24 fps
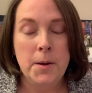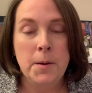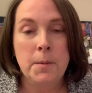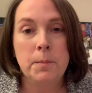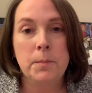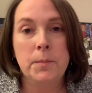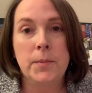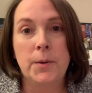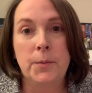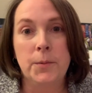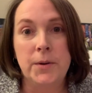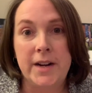
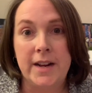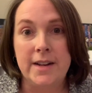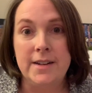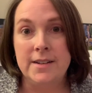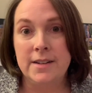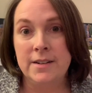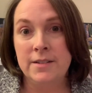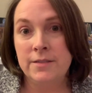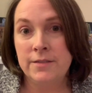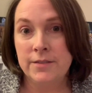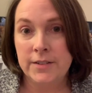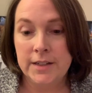But what I
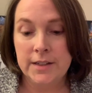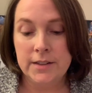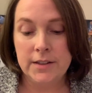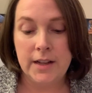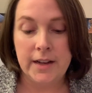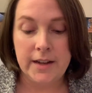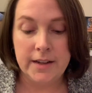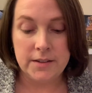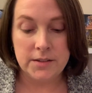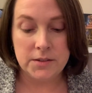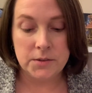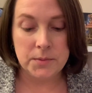didn't
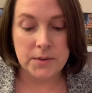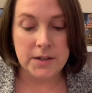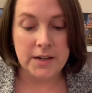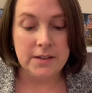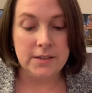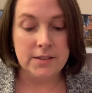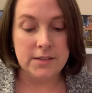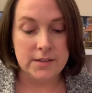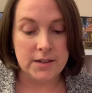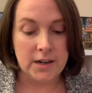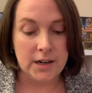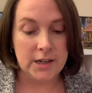realize when I
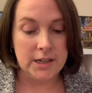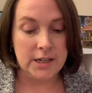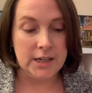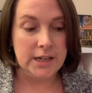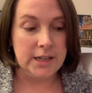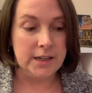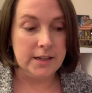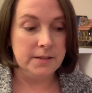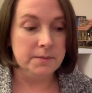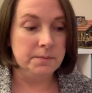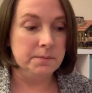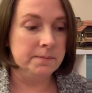started
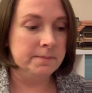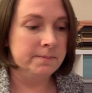it